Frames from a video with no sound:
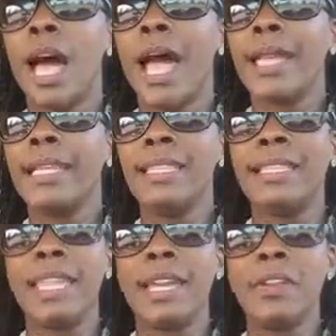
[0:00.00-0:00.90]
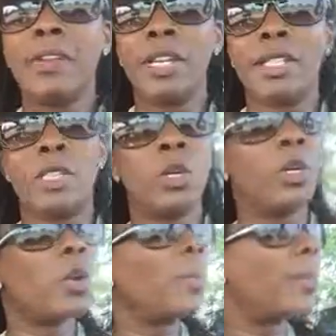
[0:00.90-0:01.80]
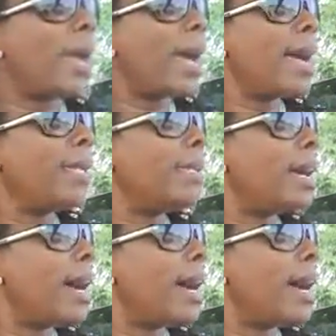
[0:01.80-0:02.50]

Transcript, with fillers: I didn't think of it as good or bad.